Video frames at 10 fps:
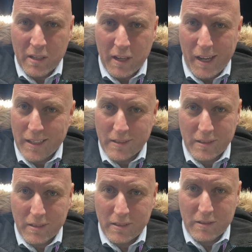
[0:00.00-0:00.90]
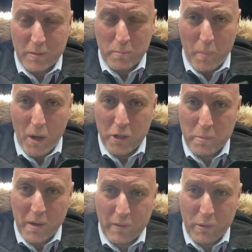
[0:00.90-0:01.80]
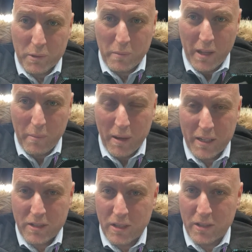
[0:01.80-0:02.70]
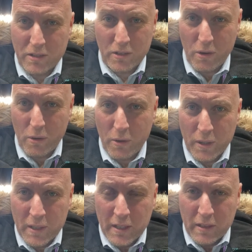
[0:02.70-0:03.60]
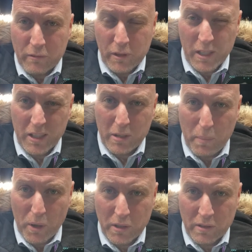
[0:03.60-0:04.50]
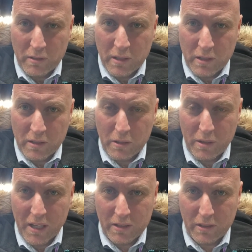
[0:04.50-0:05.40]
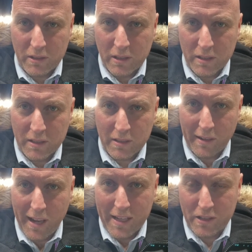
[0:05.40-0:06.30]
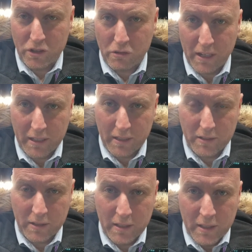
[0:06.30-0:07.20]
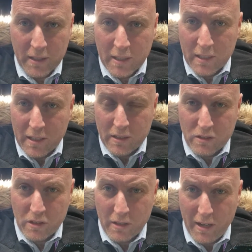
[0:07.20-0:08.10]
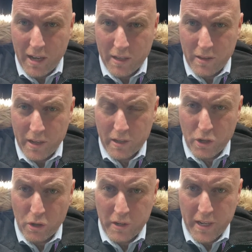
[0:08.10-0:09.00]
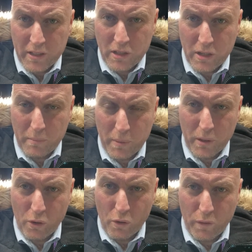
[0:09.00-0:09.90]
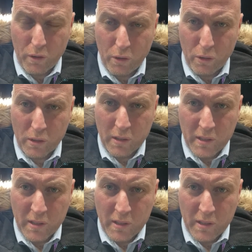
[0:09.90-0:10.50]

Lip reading: and Martin Dubravko was man the match. So really disappointing. Newcastle lacking strikers and certainly lacking that cutting edge. But overall,